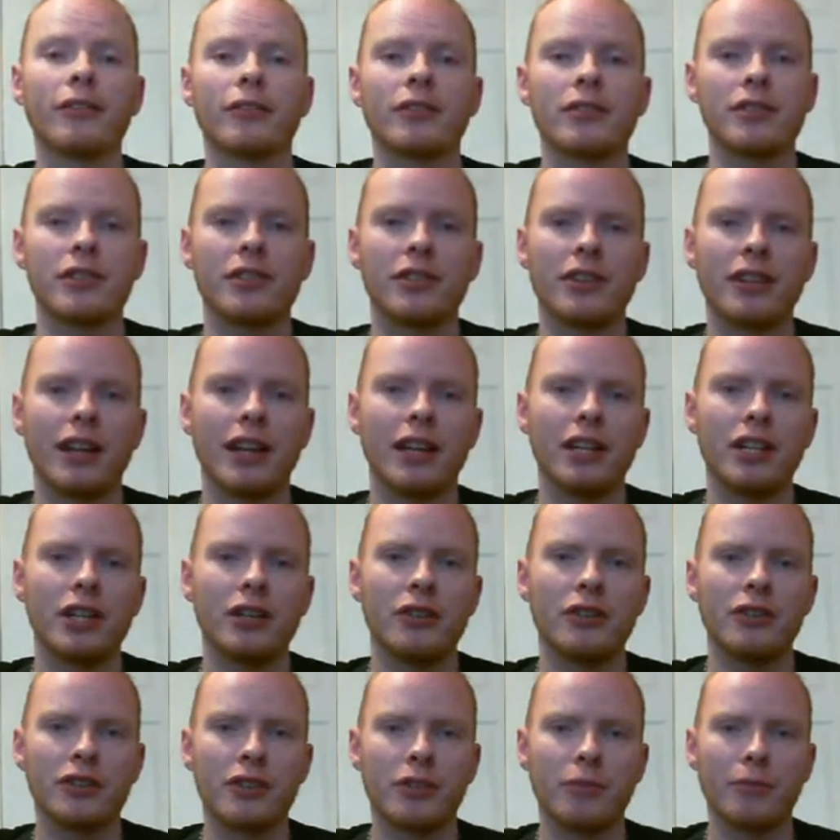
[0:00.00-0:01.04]
thrusters are then
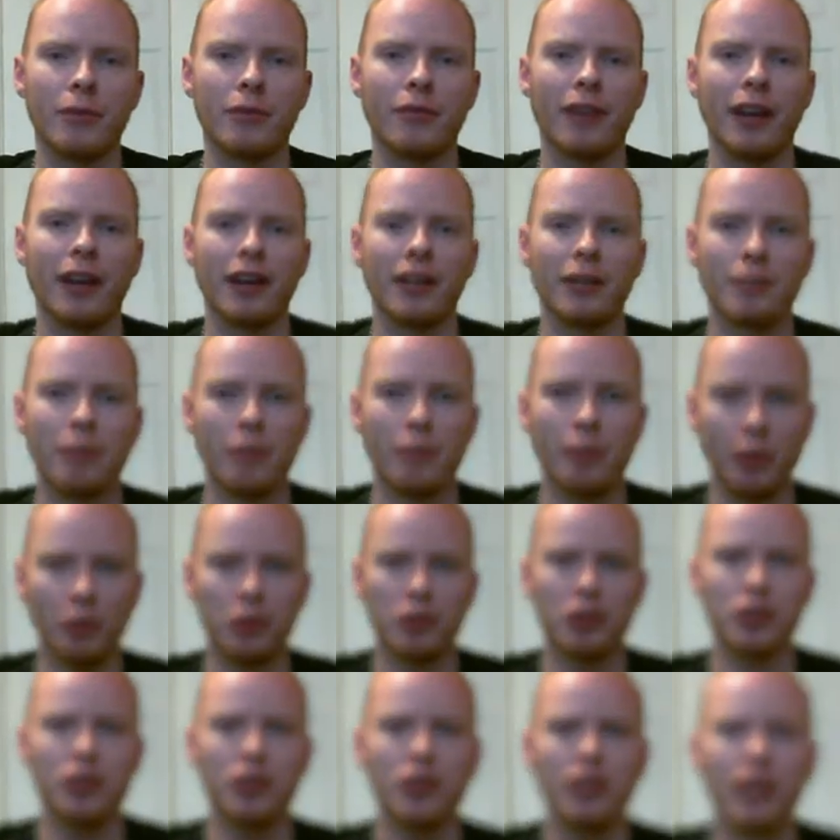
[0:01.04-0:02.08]
used to provide
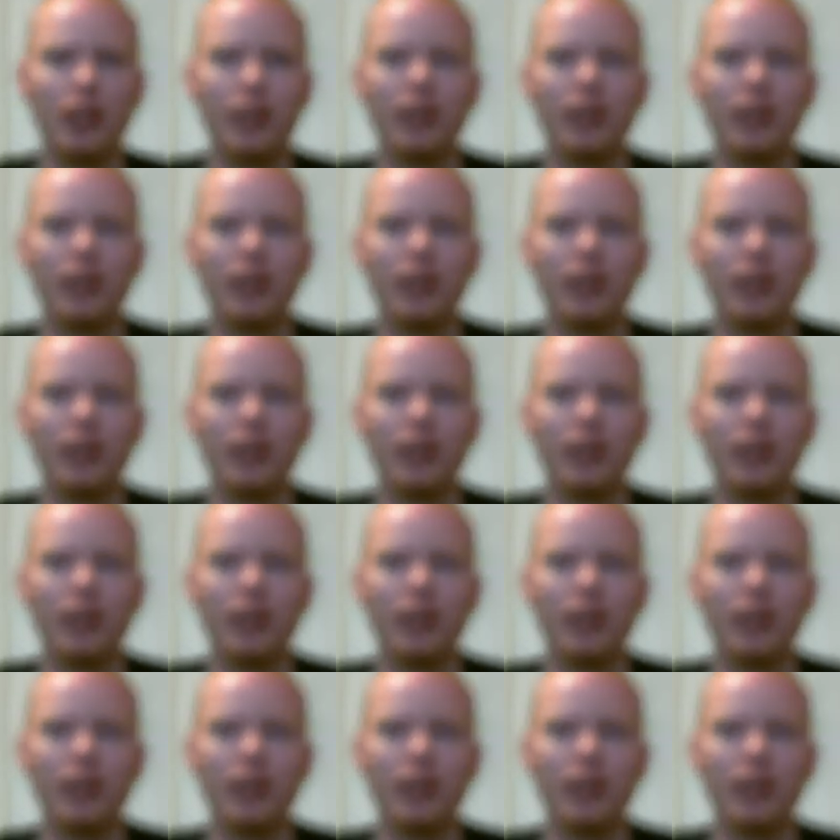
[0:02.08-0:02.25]
propulsion,